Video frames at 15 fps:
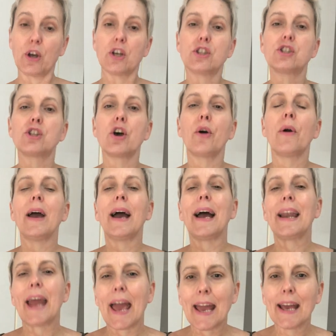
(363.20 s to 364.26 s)
So
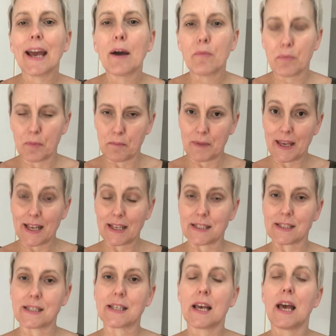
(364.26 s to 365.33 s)
an A cup
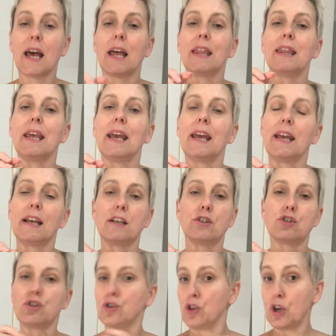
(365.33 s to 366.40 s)
means there
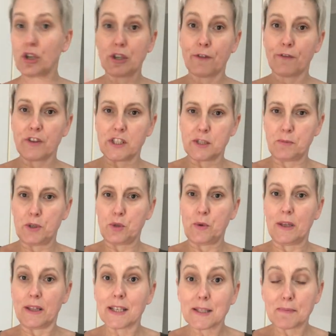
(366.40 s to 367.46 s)
is no difference
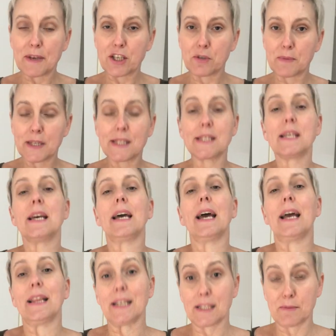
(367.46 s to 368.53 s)
between this measurement
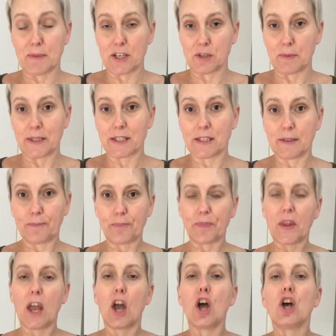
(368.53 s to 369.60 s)
and this measurement.
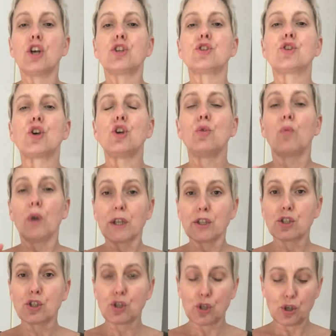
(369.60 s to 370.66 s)
So you
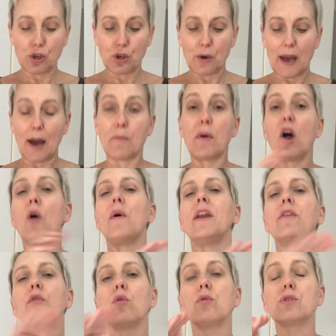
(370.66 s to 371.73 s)
want to, oh, and
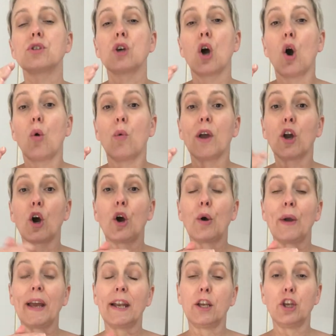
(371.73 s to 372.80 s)
of course we go
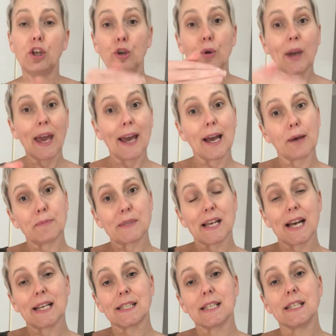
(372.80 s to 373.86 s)
in UK cup
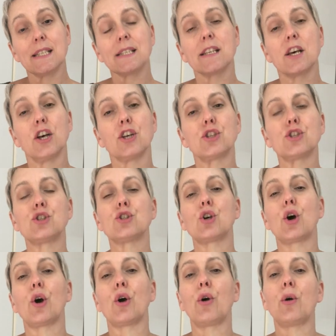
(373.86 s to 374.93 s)
sizes.
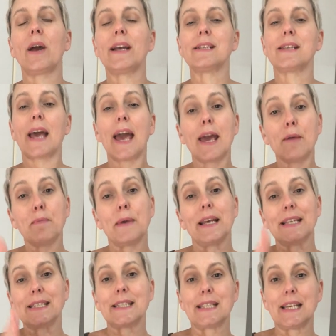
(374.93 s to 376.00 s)
So it's A,
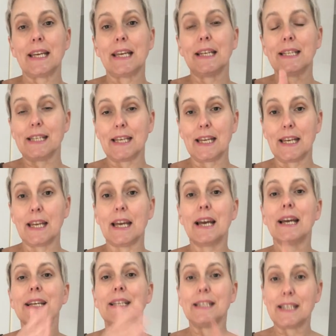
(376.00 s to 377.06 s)
B, C, D,
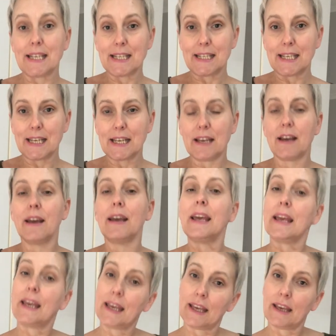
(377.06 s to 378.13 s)
D, D,
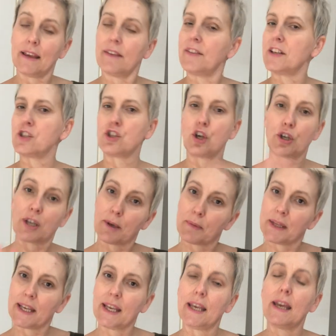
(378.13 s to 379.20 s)
E, there's no double
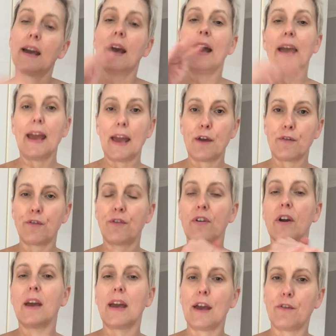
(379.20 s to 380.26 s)
E, F,
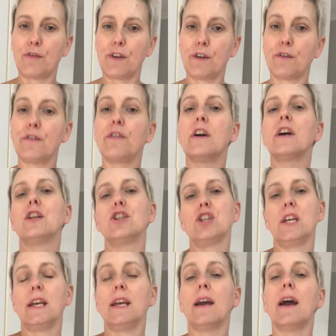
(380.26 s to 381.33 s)
FF,
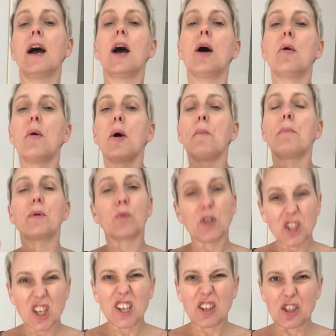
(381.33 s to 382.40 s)
G. But
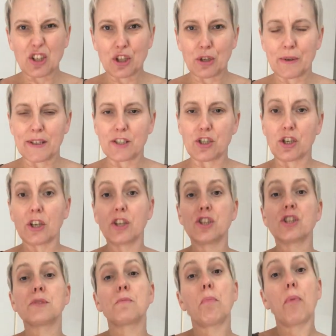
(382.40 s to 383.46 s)
what you can do is you can
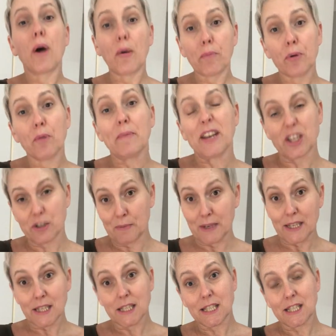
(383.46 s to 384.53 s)
just pop your
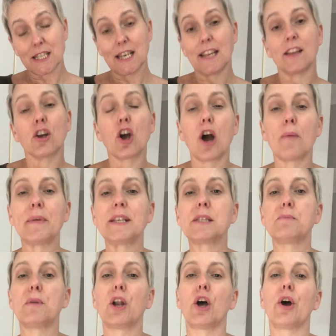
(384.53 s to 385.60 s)
measurements in the comments
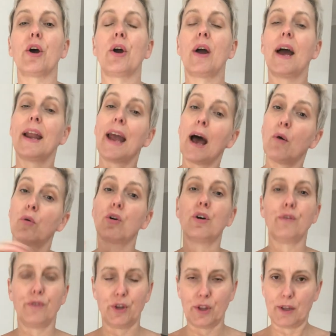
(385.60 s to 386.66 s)
below and I will
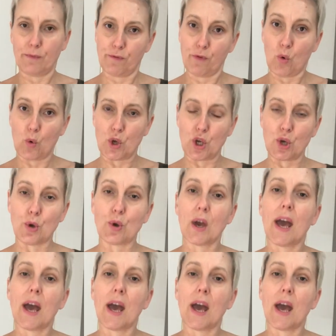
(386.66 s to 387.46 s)
convert them for you.